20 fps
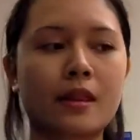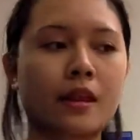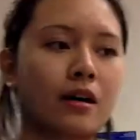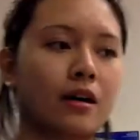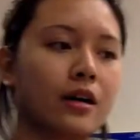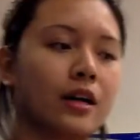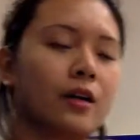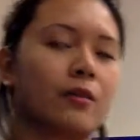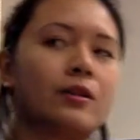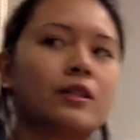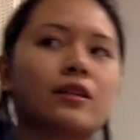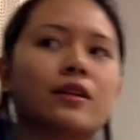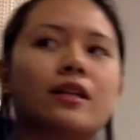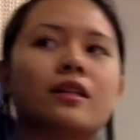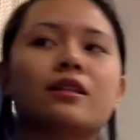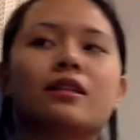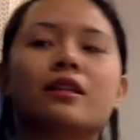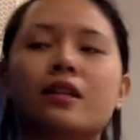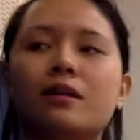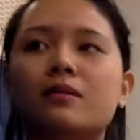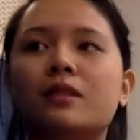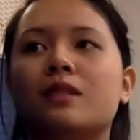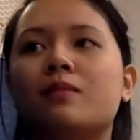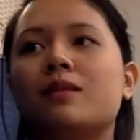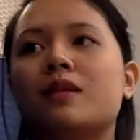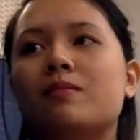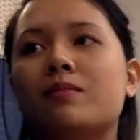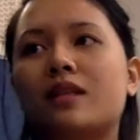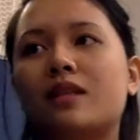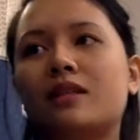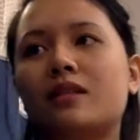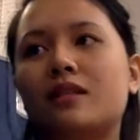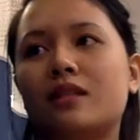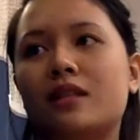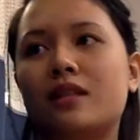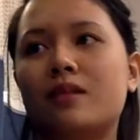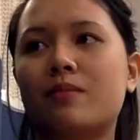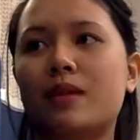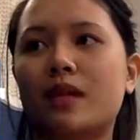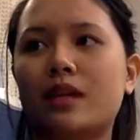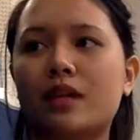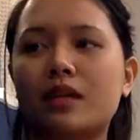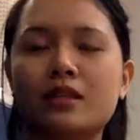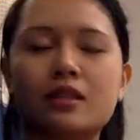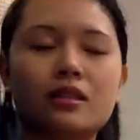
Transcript: Okay, would you like to come see me administer the medication?